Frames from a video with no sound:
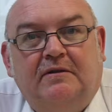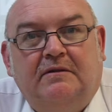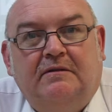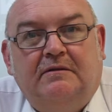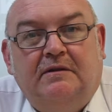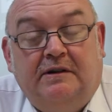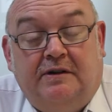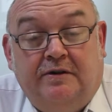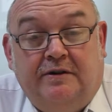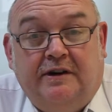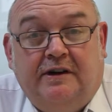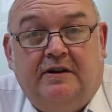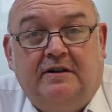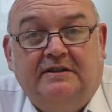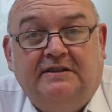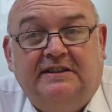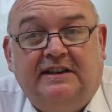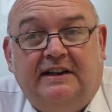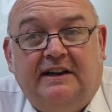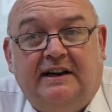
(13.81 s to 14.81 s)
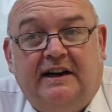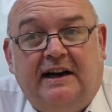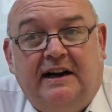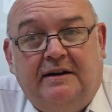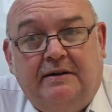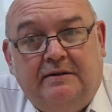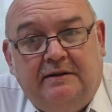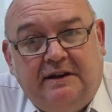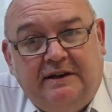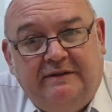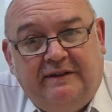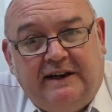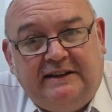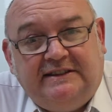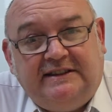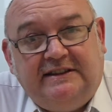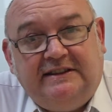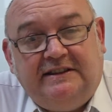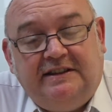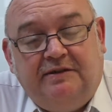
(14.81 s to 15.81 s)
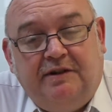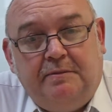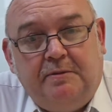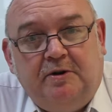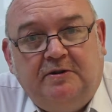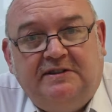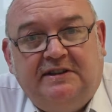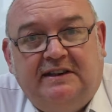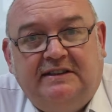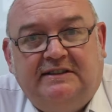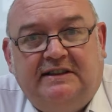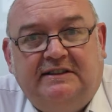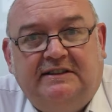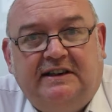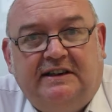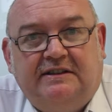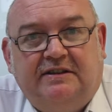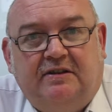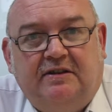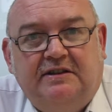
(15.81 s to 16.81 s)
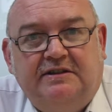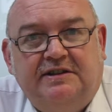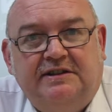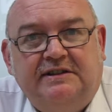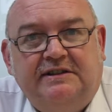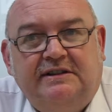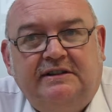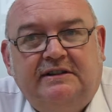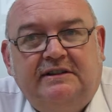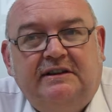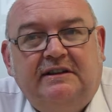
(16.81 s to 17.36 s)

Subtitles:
We're going to consider how advances in remote sensing technologies,